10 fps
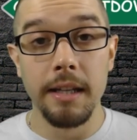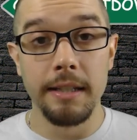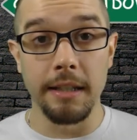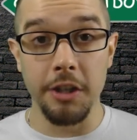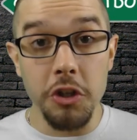
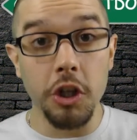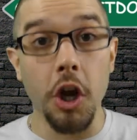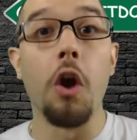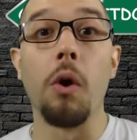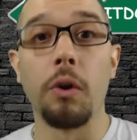He's like, "You should
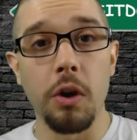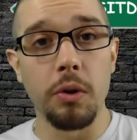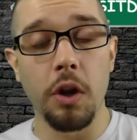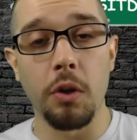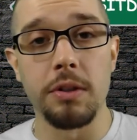
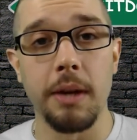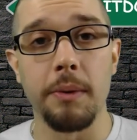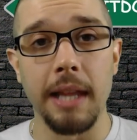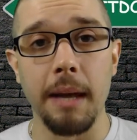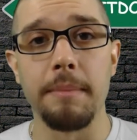go stay
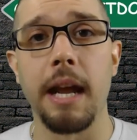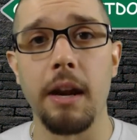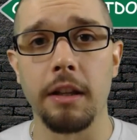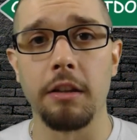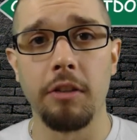with them
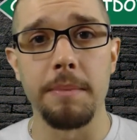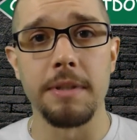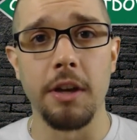down in the crypts,